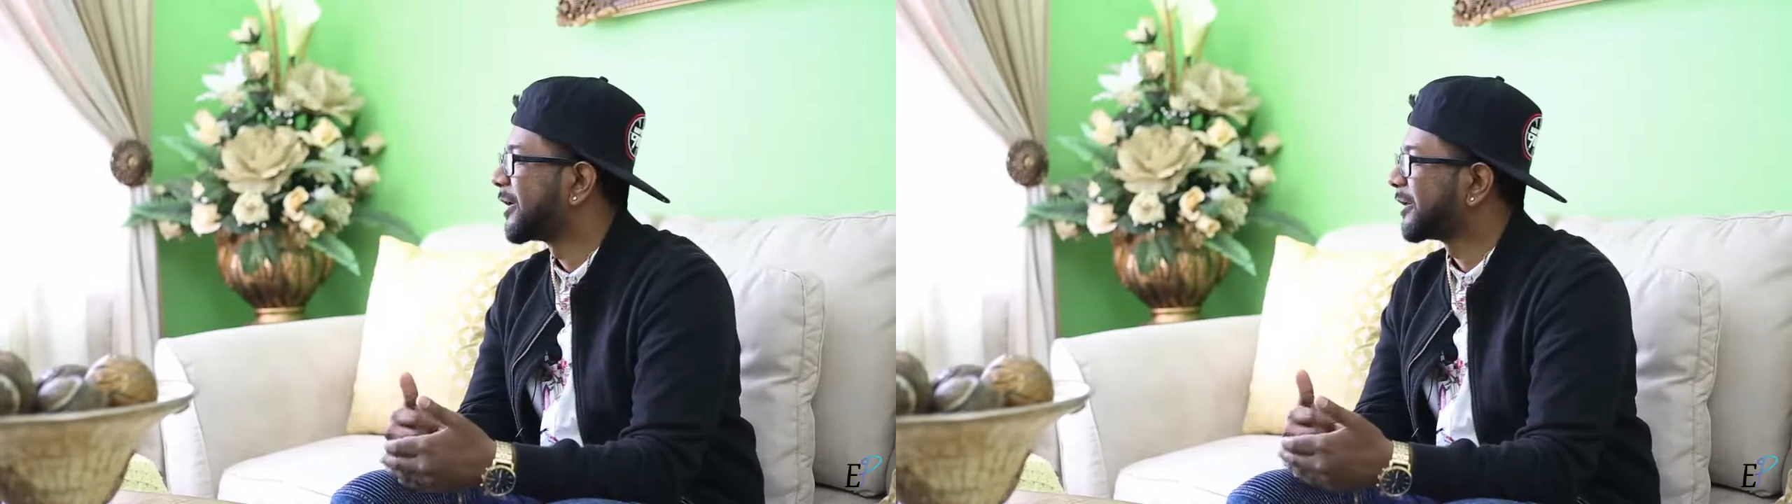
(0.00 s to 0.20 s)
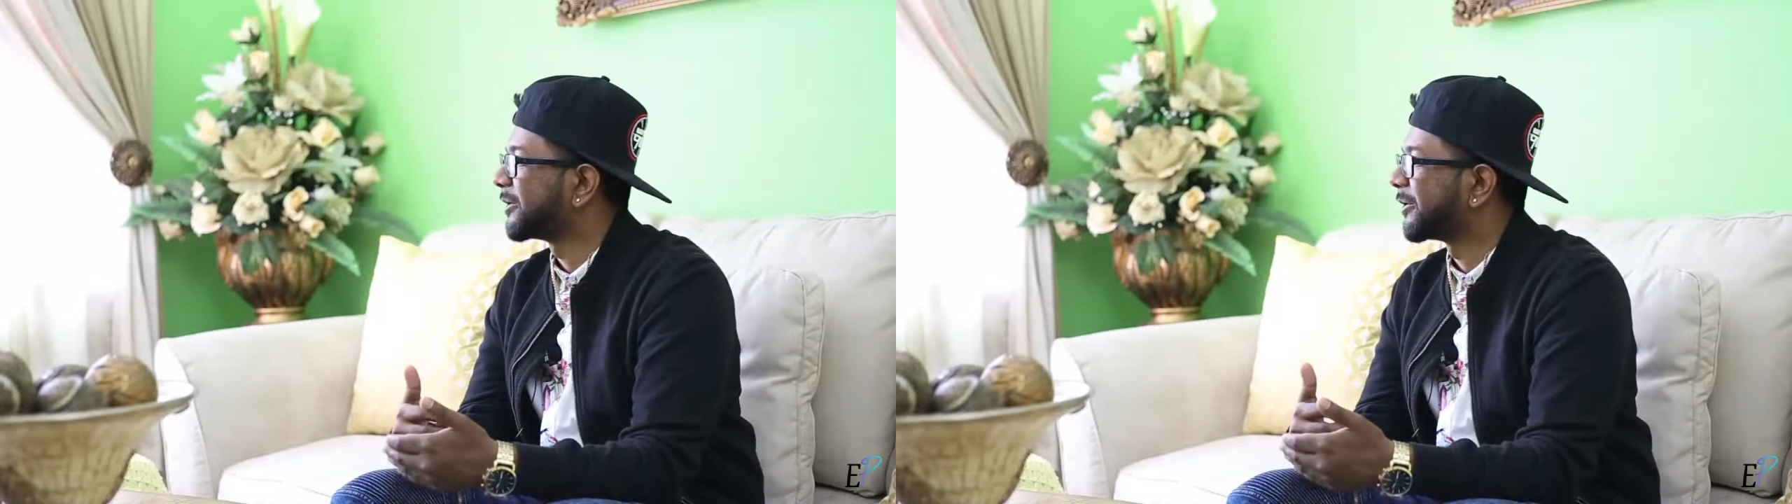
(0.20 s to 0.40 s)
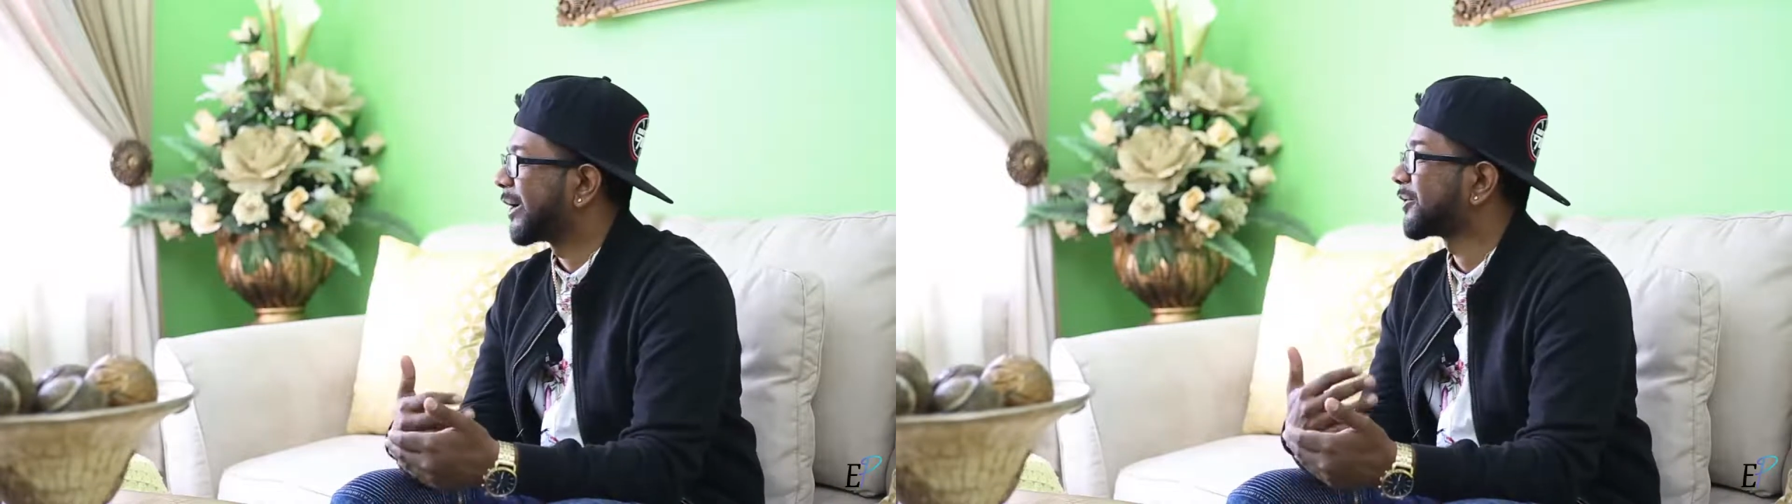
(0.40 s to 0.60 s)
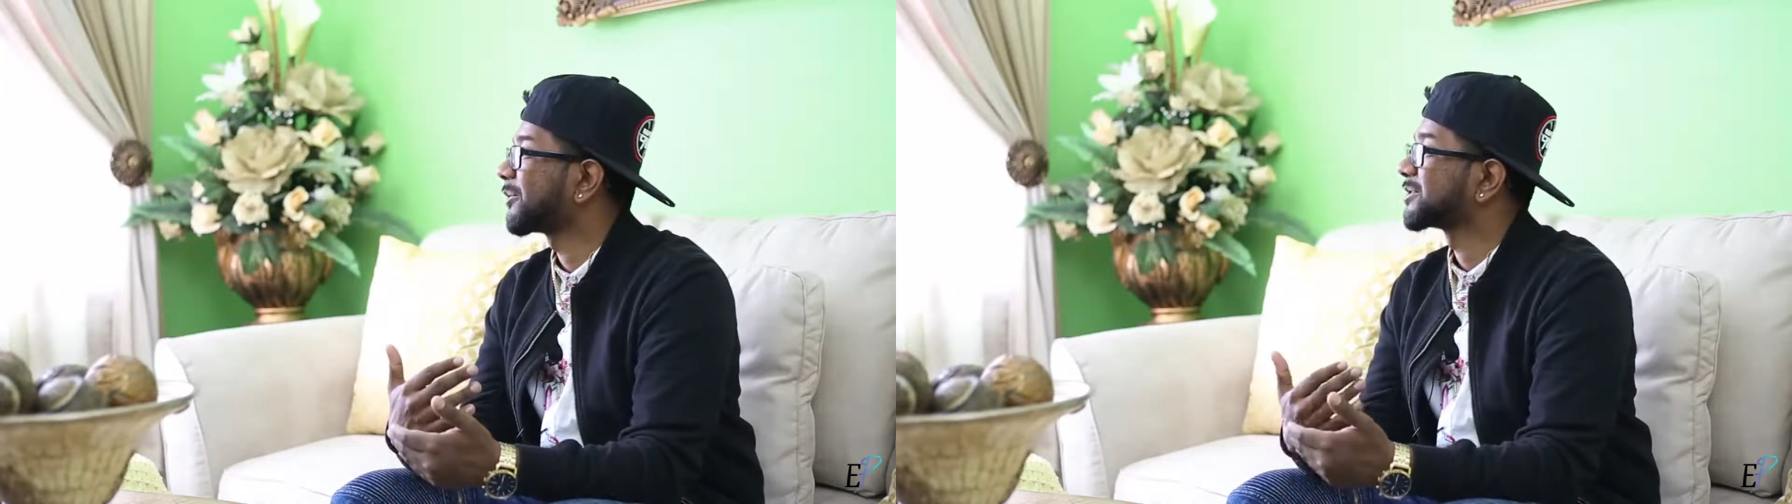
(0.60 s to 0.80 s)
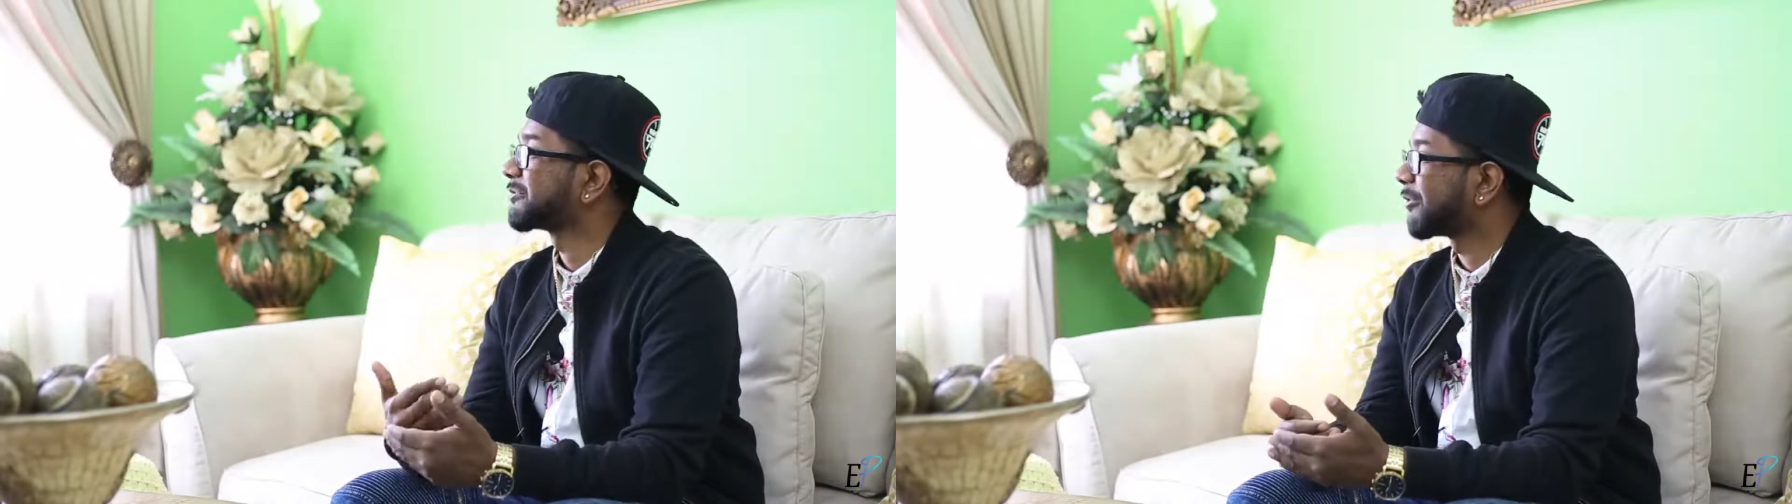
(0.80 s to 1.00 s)
you know, I would
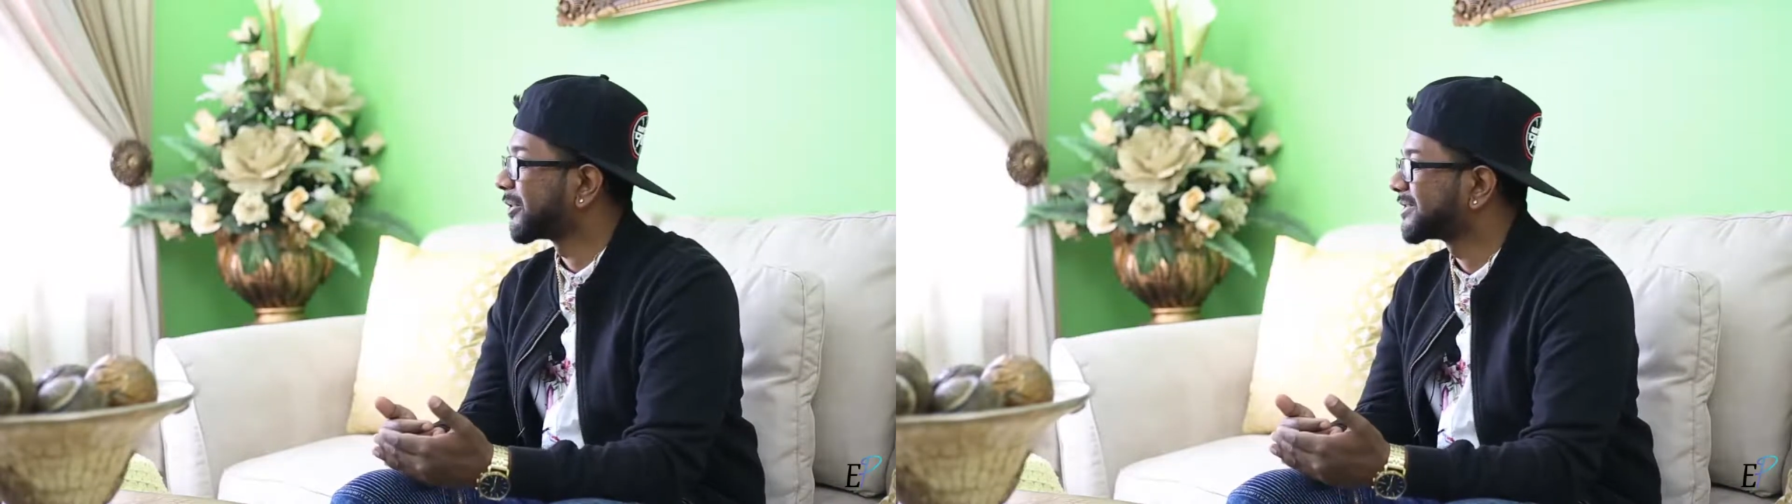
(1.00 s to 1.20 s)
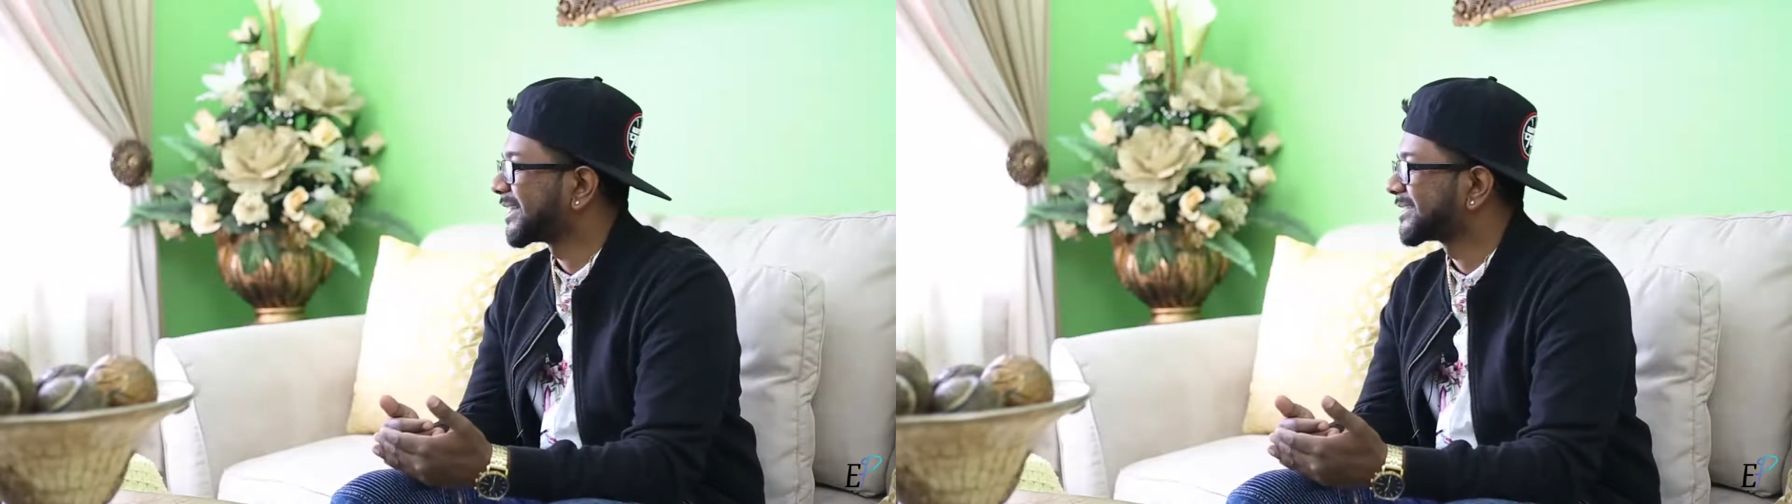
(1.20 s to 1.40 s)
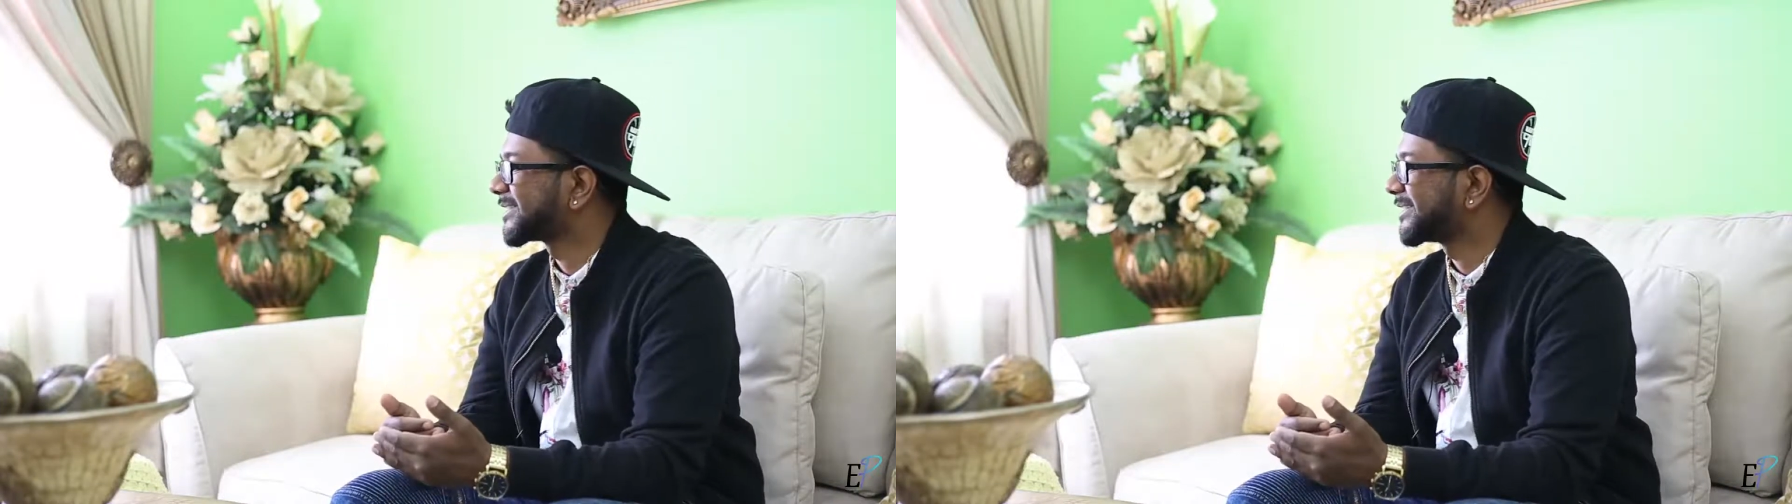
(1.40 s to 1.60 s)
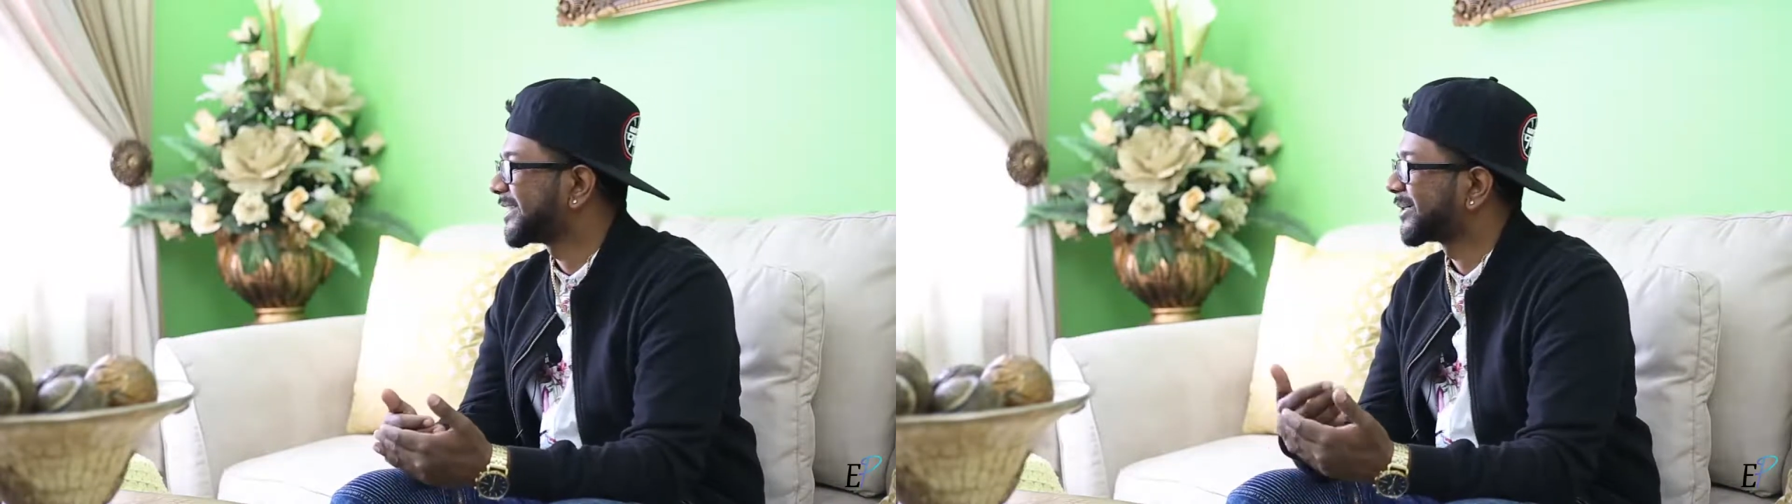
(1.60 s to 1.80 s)
always look forward to that Sunday